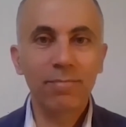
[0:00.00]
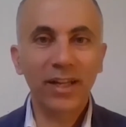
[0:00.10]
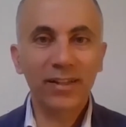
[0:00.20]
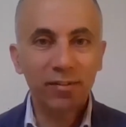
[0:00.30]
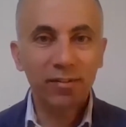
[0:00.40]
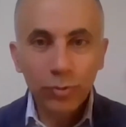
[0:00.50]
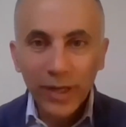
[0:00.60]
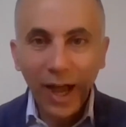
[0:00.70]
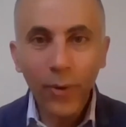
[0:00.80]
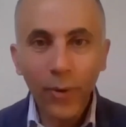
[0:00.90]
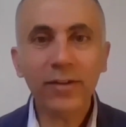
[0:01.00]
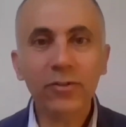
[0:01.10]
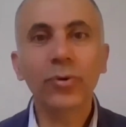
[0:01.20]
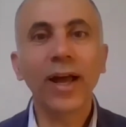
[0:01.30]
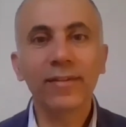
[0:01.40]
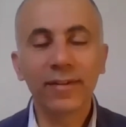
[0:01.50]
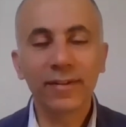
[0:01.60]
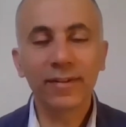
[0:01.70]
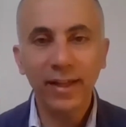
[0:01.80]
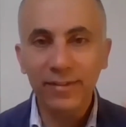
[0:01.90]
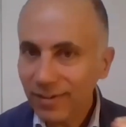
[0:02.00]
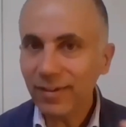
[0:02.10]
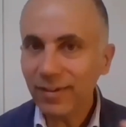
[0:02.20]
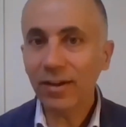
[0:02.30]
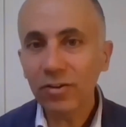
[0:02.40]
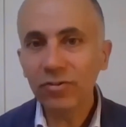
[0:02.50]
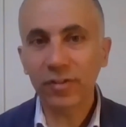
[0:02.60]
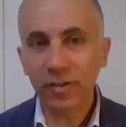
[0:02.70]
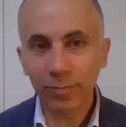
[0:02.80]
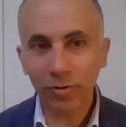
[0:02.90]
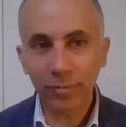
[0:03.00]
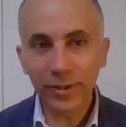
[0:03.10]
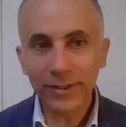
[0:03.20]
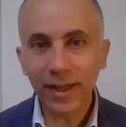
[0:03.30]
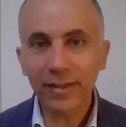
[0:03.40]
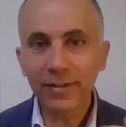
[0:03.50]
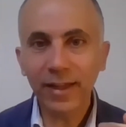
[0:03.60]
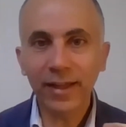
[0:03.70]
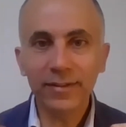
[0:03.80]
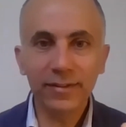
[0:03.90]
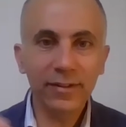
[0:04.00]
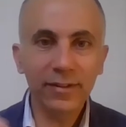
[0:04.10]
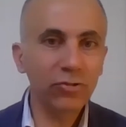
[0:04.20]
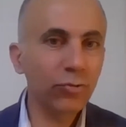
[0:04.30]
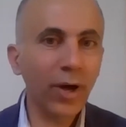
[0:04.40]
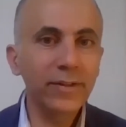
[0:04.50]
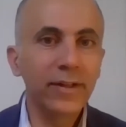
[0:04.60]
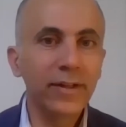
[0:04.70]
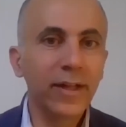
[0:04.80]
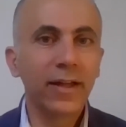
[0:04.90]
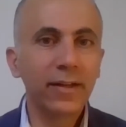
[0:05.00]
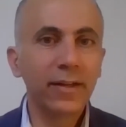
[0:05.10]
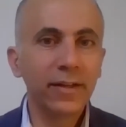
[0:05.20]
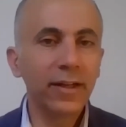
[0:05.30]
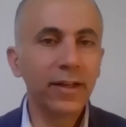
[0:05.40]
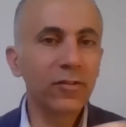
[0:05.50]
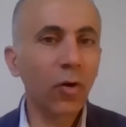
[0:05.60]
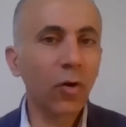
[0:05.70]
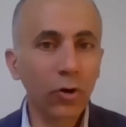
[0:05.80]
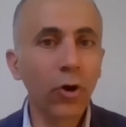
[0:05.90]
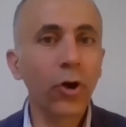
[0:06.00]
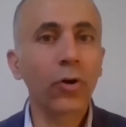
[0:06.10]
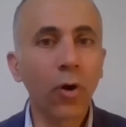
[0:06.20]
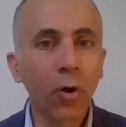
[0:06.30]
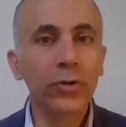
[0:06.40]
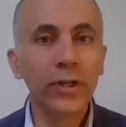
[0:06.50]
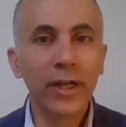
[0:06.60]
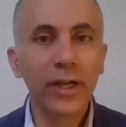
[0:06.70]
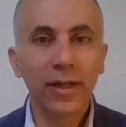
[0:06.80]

but is to be aware together that this is a religious responsibility and, and each one in, in his or her own